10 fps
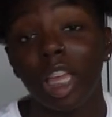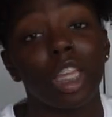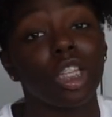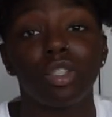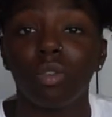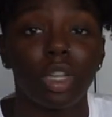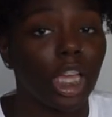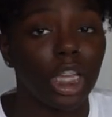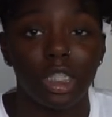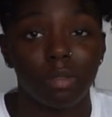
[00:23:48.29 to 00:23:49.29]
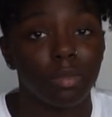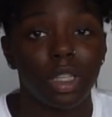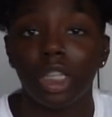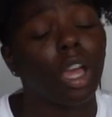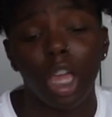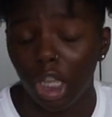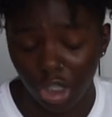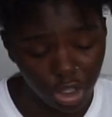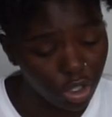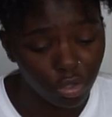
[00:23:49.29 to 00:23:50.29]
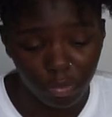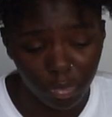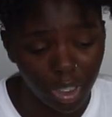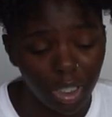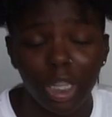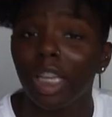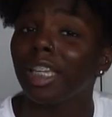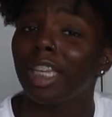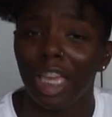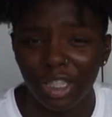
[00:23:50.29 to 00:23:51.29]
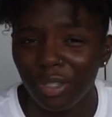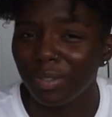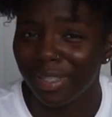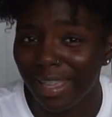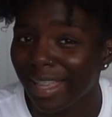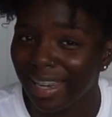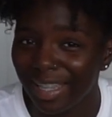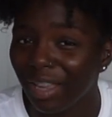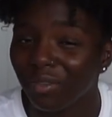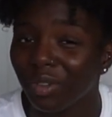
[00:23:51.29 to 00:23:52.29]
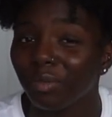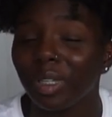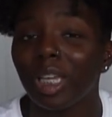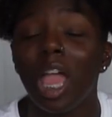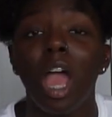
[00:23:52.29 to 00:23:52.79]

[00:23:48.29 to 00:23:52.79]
it's okay to be like, excuse me, can you say that again for me?